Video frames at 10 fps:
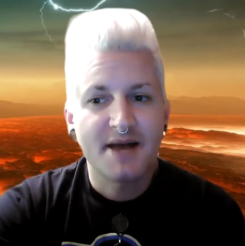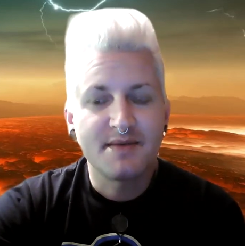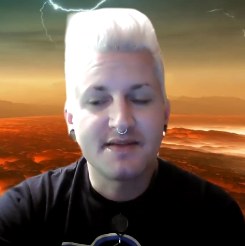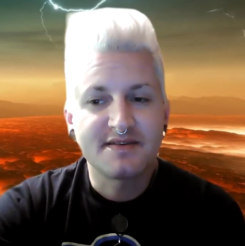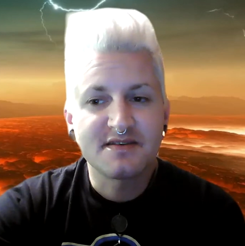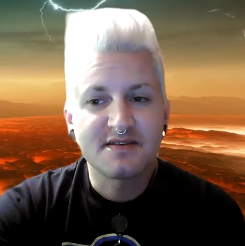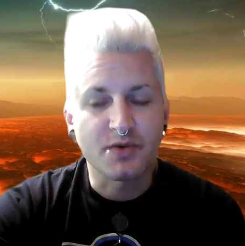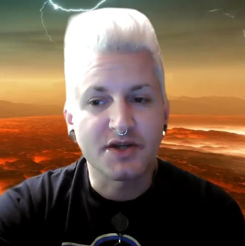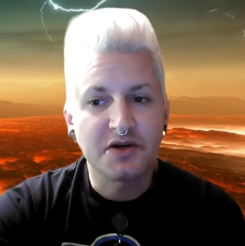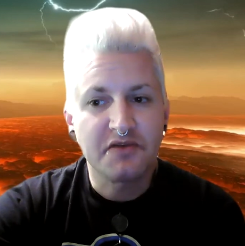I mean, this is
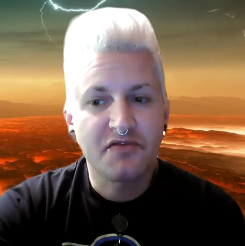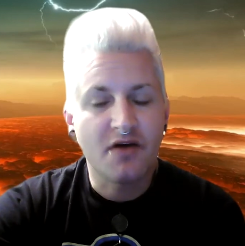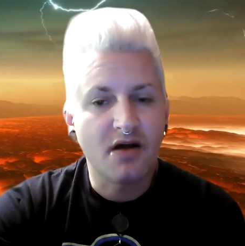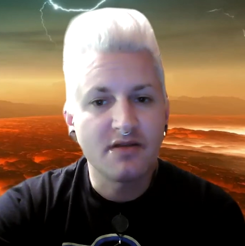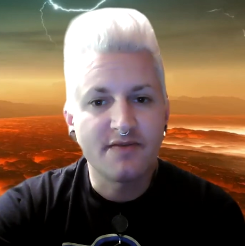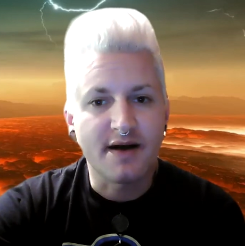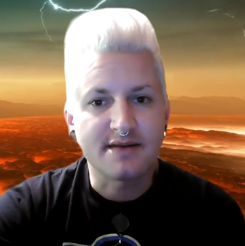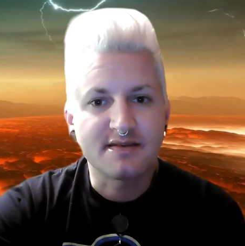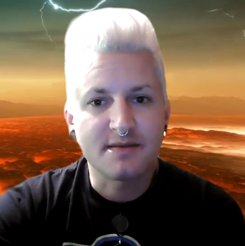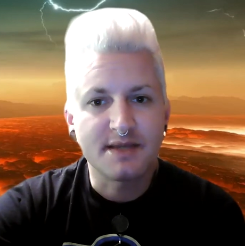really good for all of
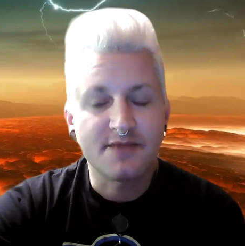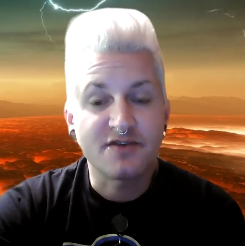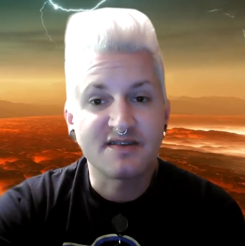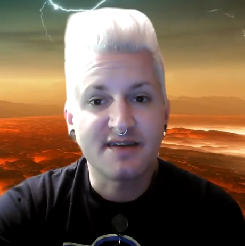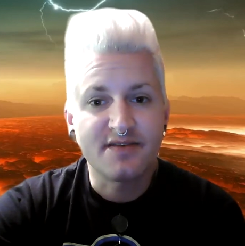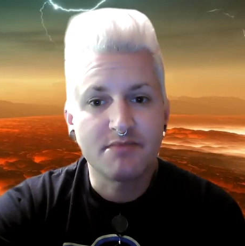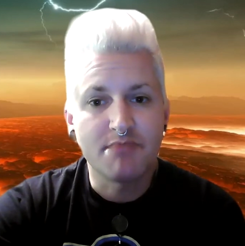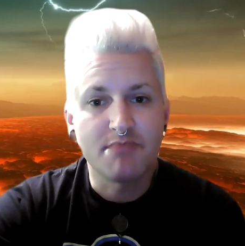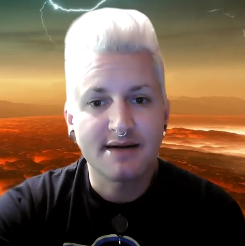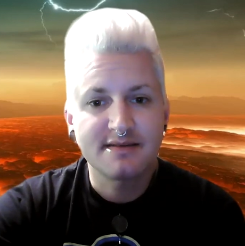us. I mean, for seven
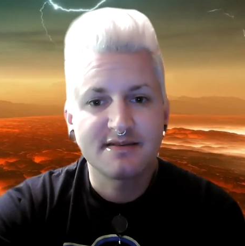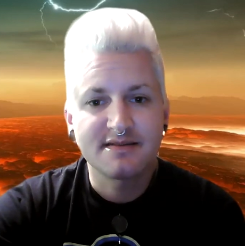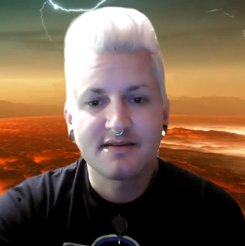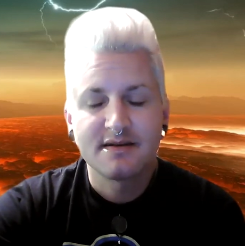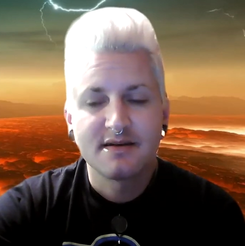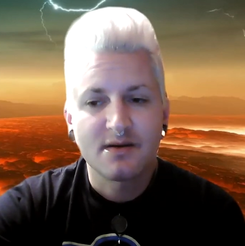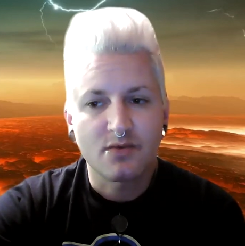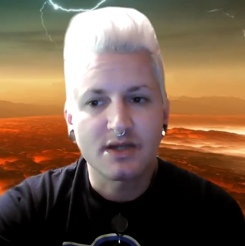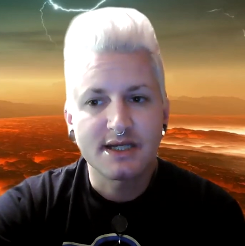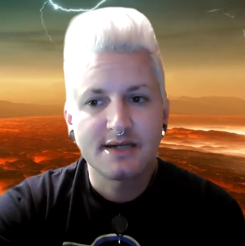bucks,
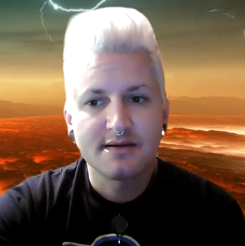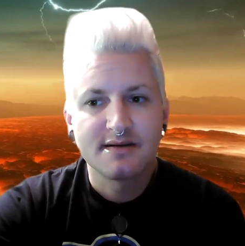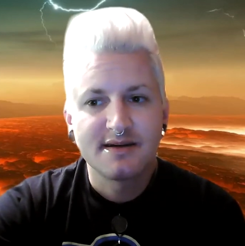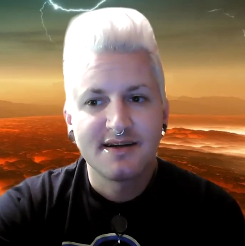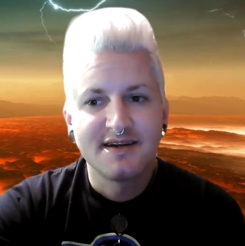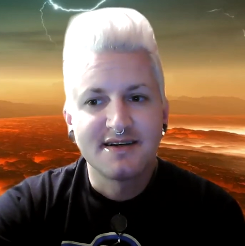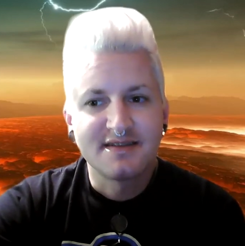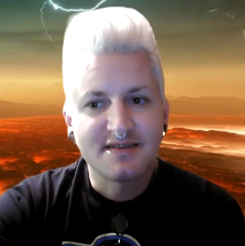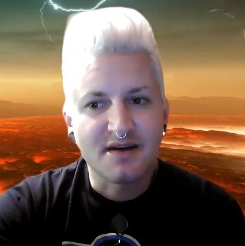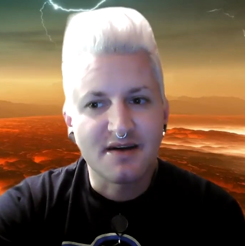really?
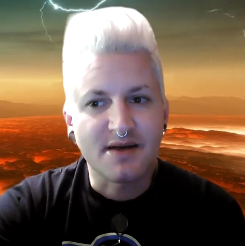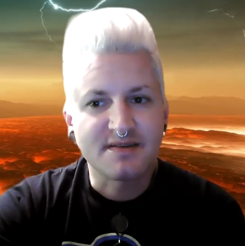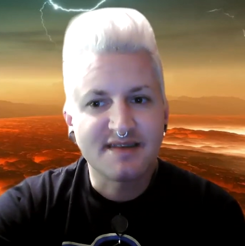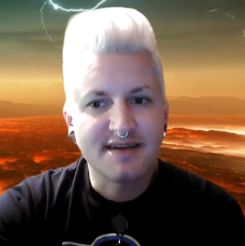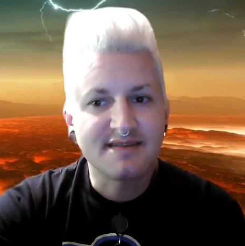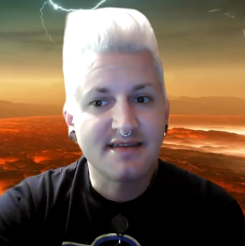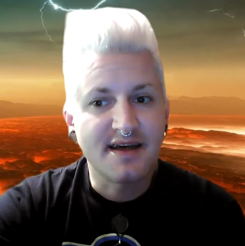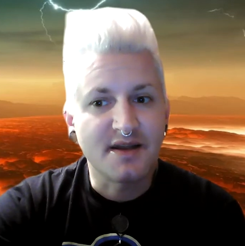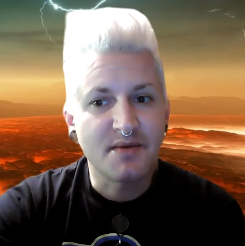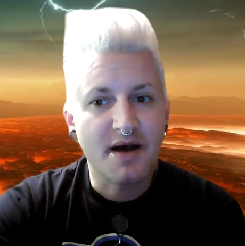So, no, since
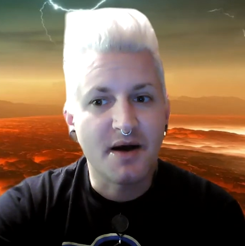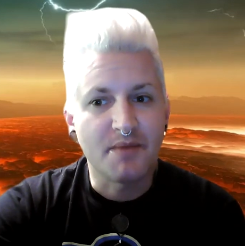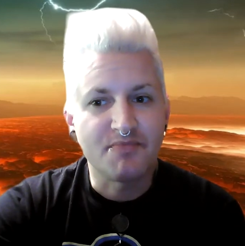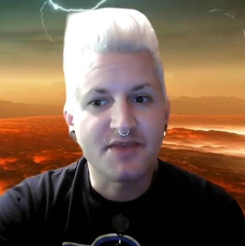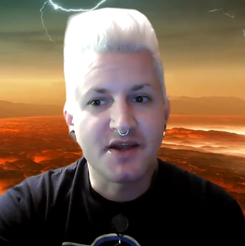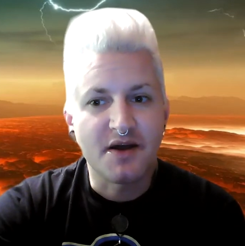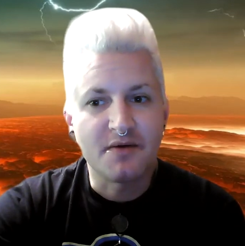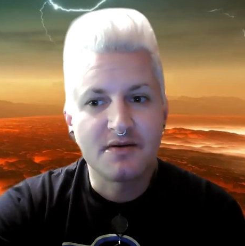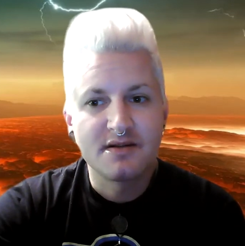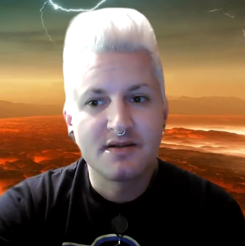then, um, you
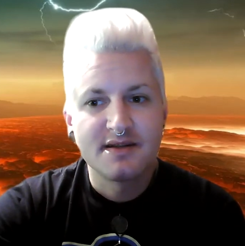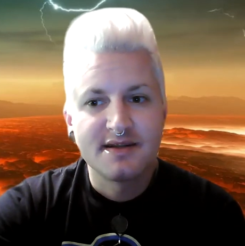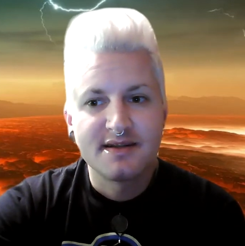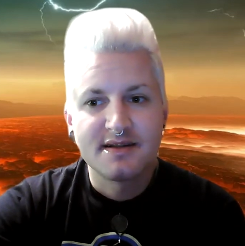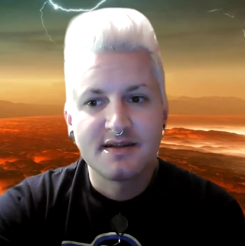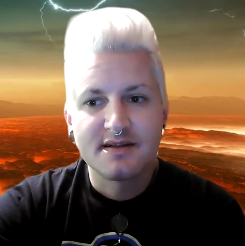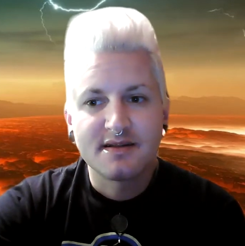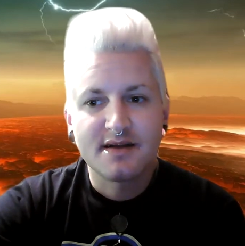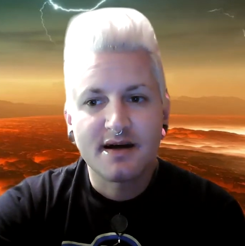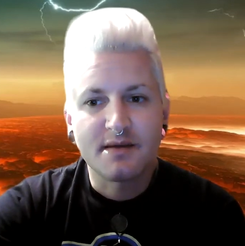know,
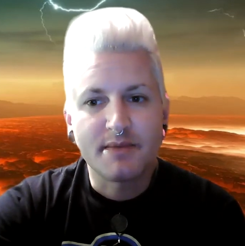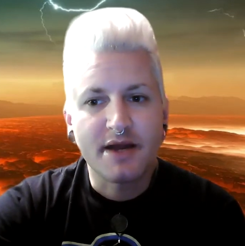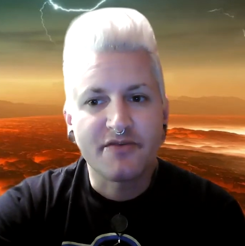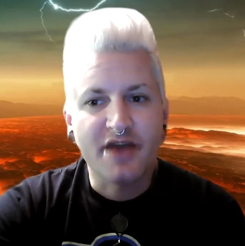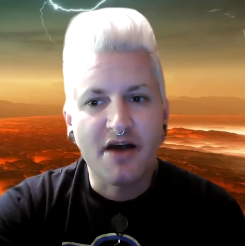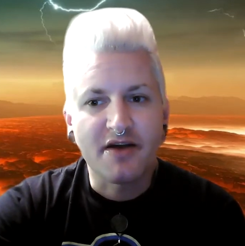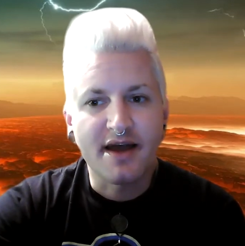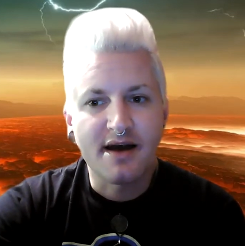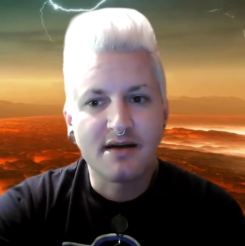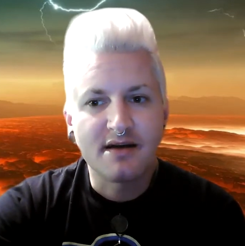uh,
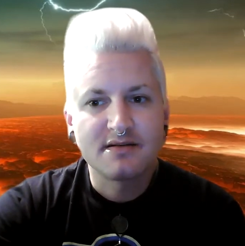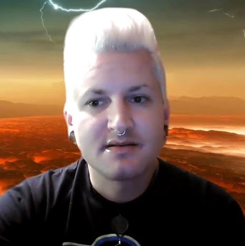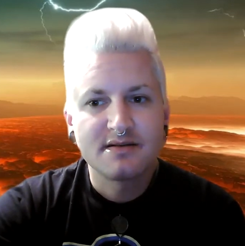paraphernalia,